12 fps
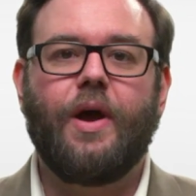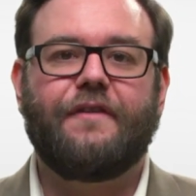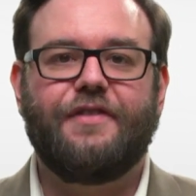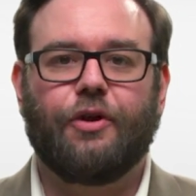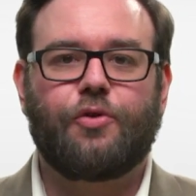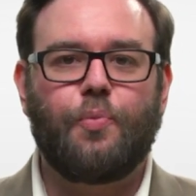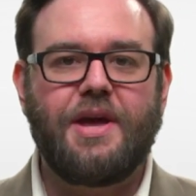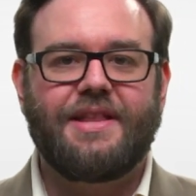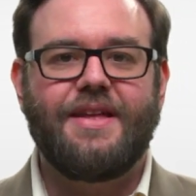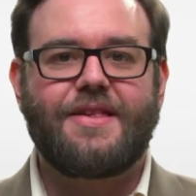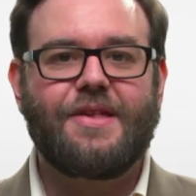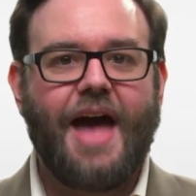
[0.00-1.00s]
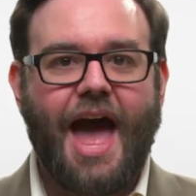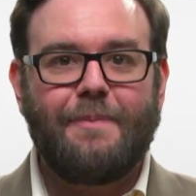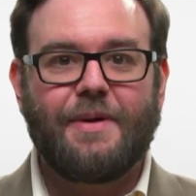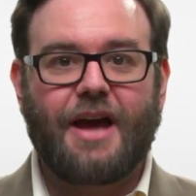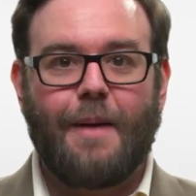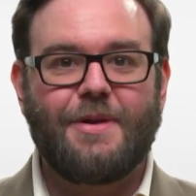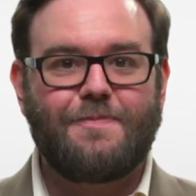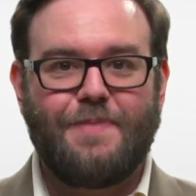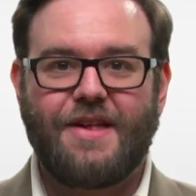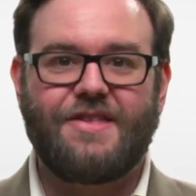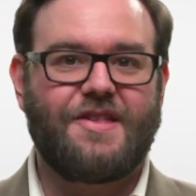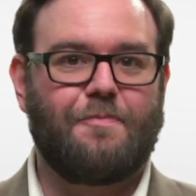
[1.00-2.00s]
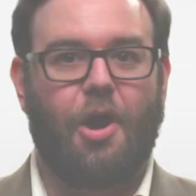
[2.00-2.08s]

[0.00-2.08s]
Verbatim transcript: Wickfield's weakness and become his business